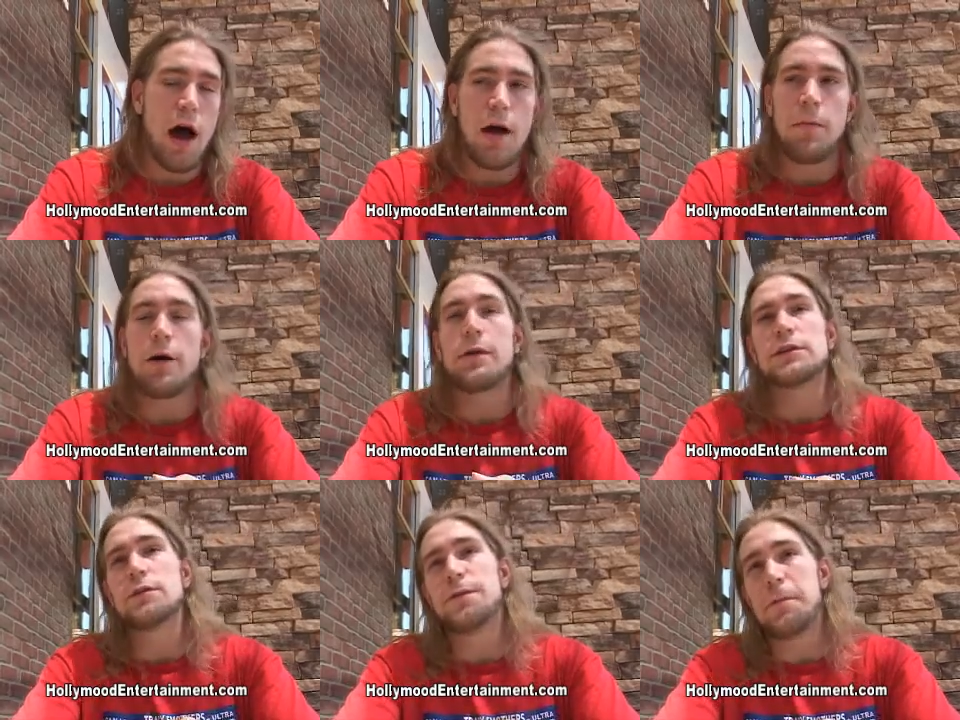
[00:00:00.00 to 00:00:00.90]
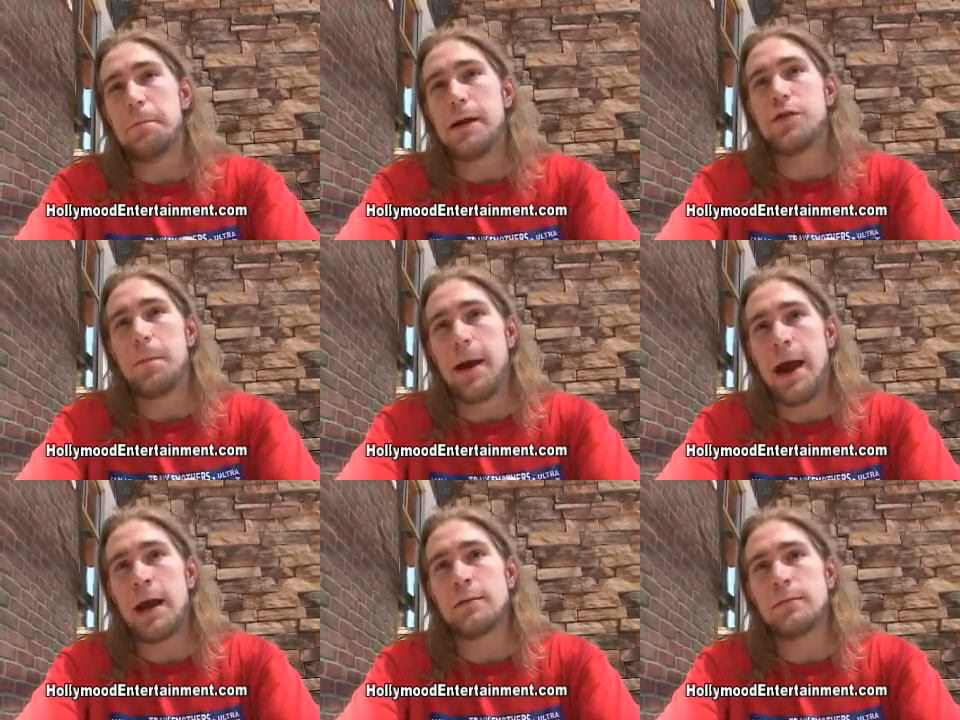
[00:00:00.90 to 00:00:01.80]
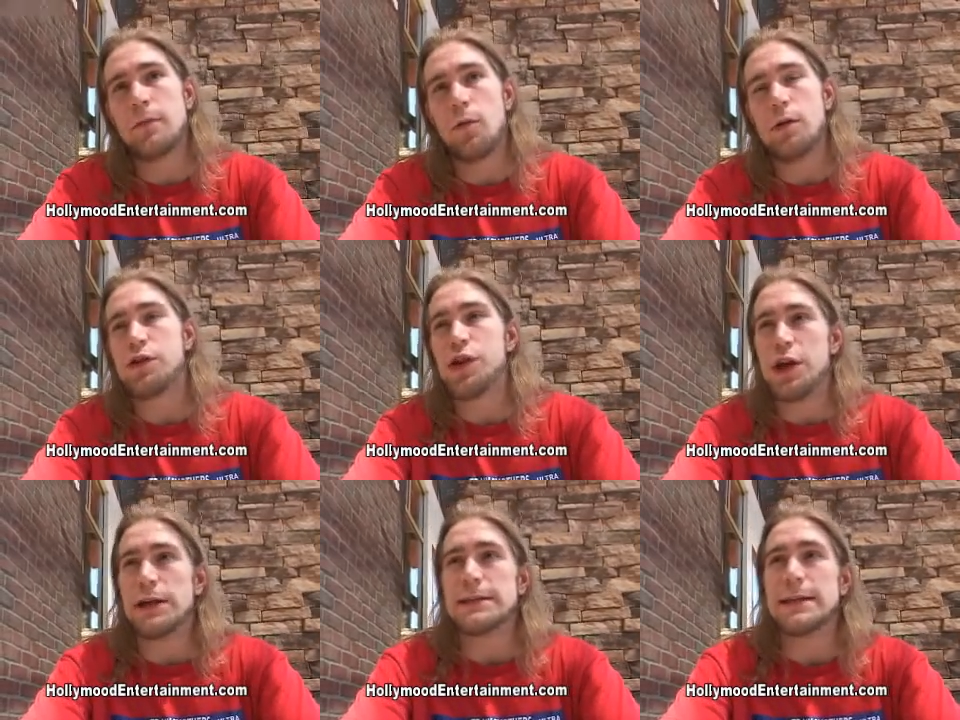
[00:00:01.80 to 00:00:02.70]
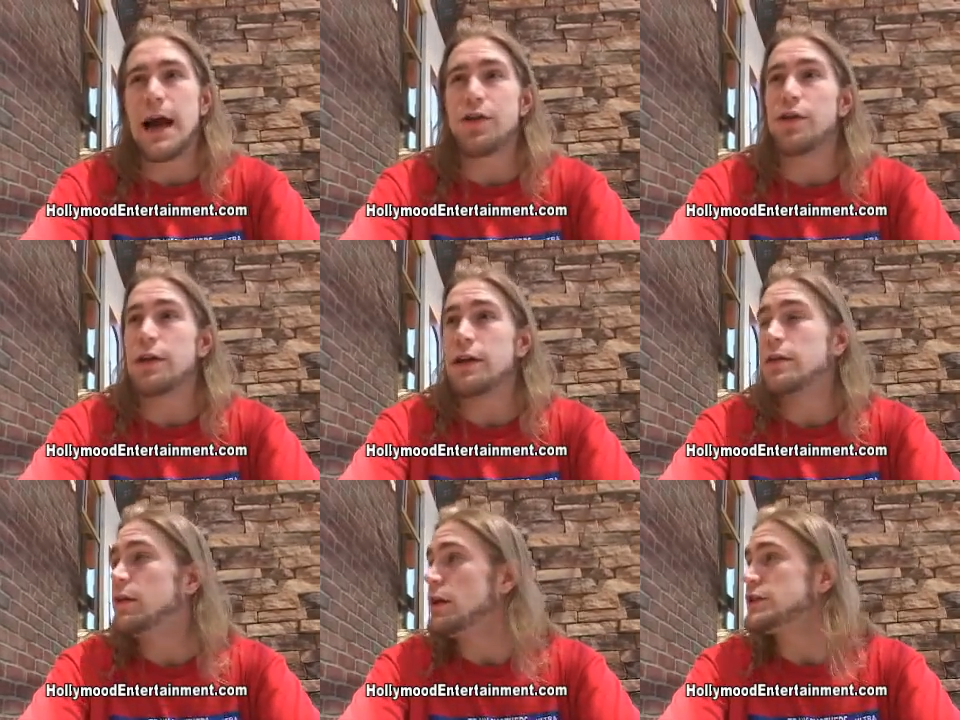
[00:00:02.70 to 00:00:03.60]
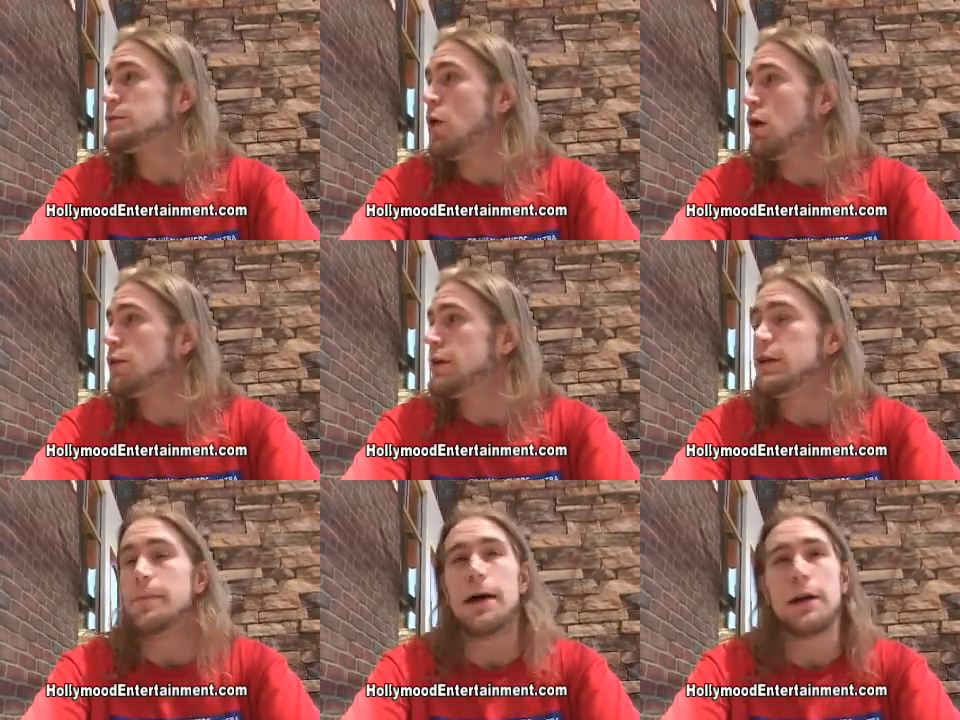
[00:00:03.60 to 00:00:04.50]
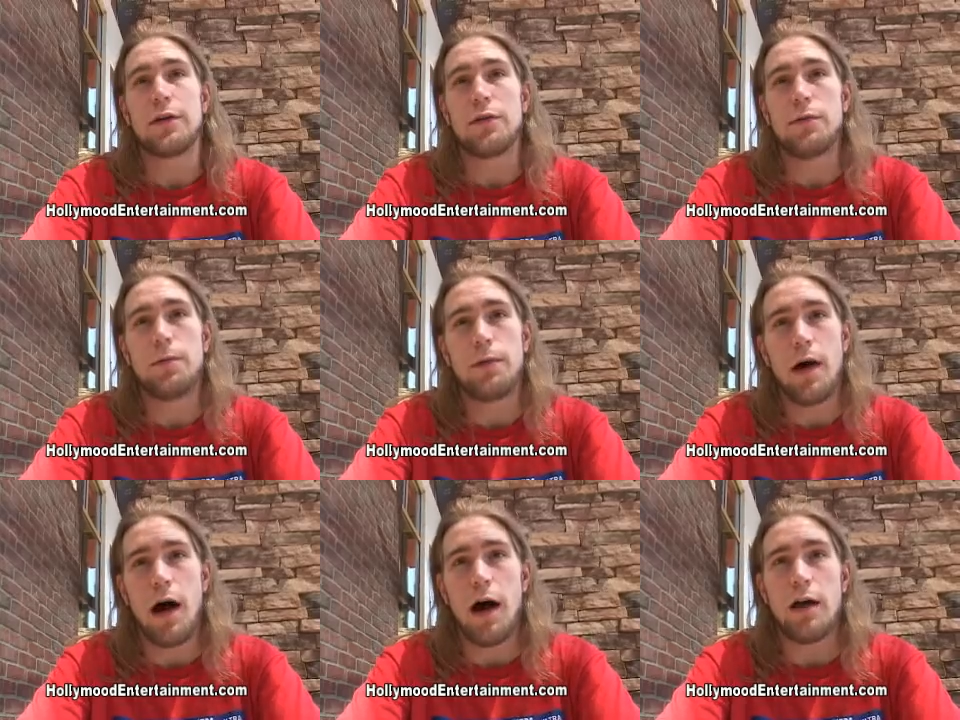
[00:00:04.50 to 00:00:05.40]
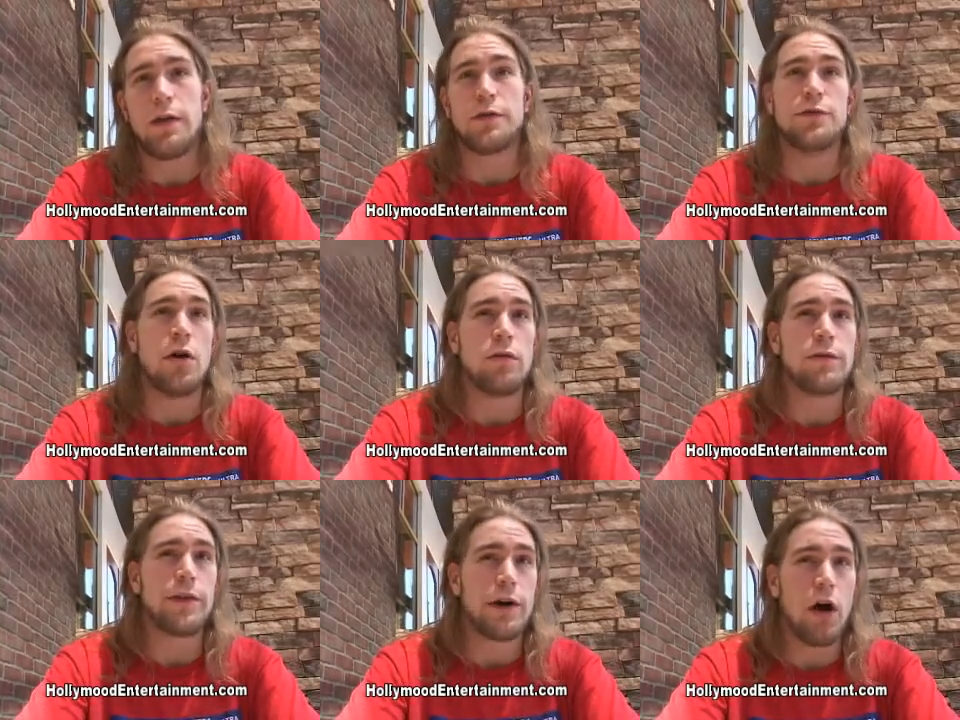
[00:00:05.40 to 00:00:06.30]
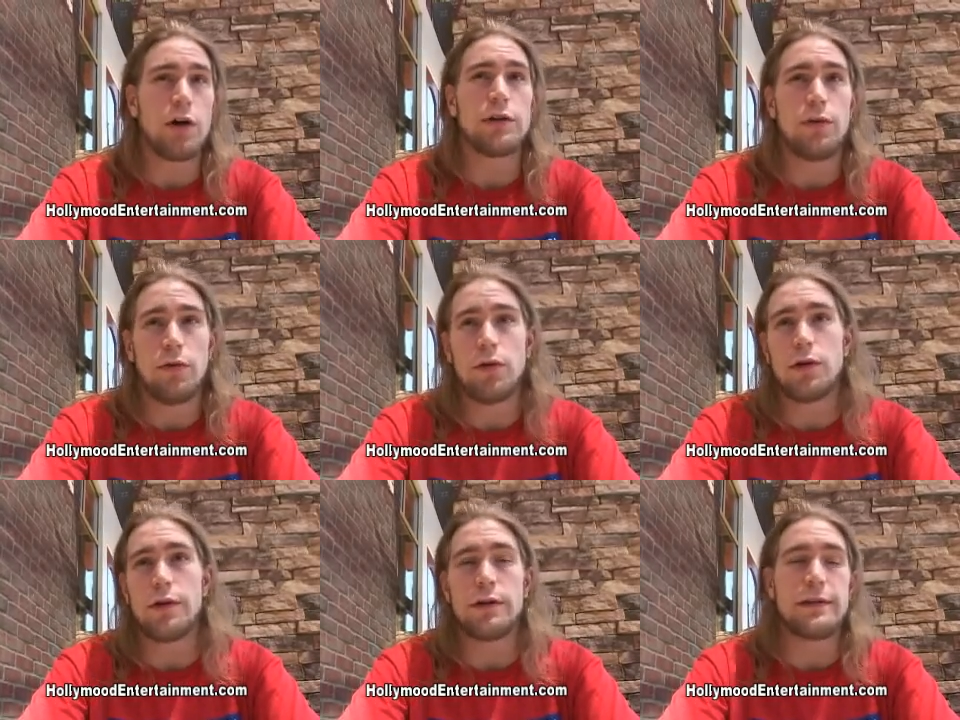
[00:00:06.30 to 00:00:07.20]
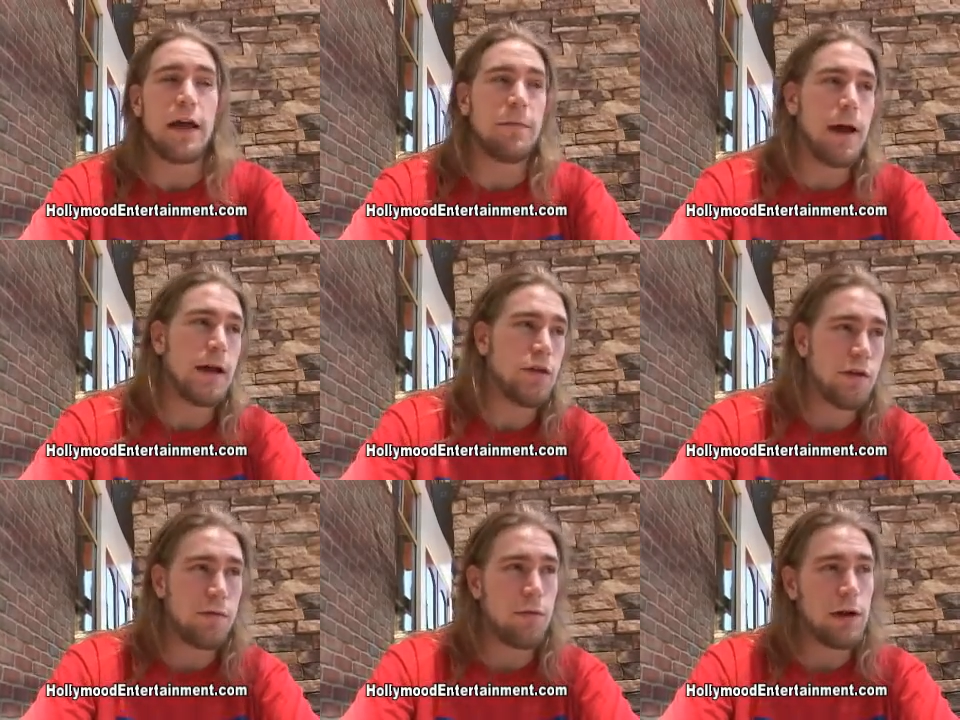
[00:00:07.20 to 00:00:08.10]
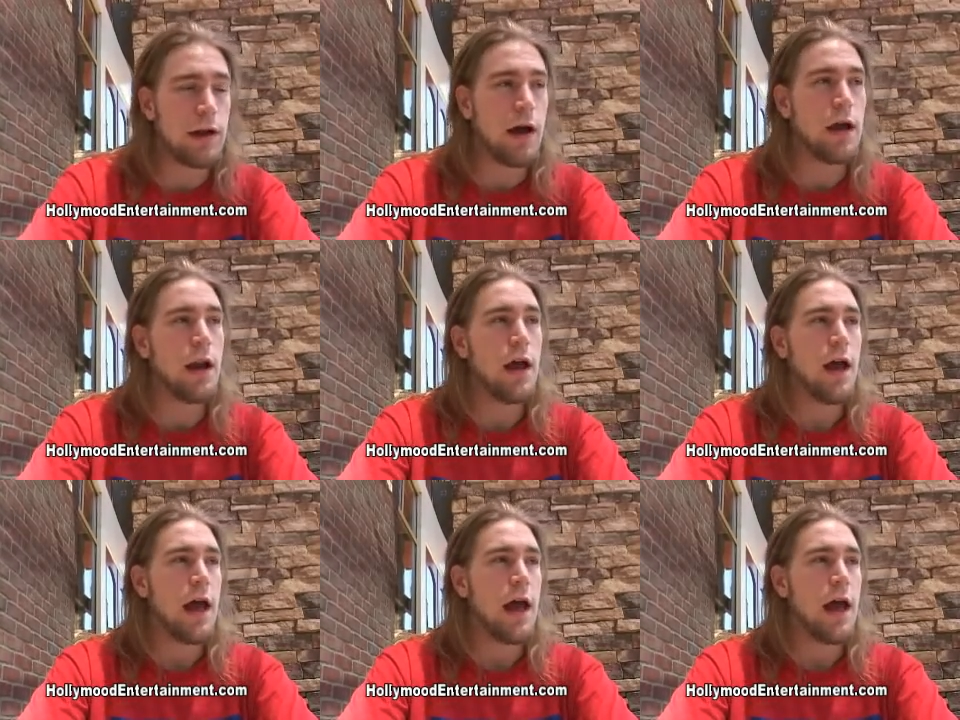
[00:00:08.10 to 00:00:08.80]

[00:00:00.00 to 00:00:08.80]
I wrestled for Big Japan, which is actually a smaller independent group. They're known for their hardcore, their death matches and whatnot.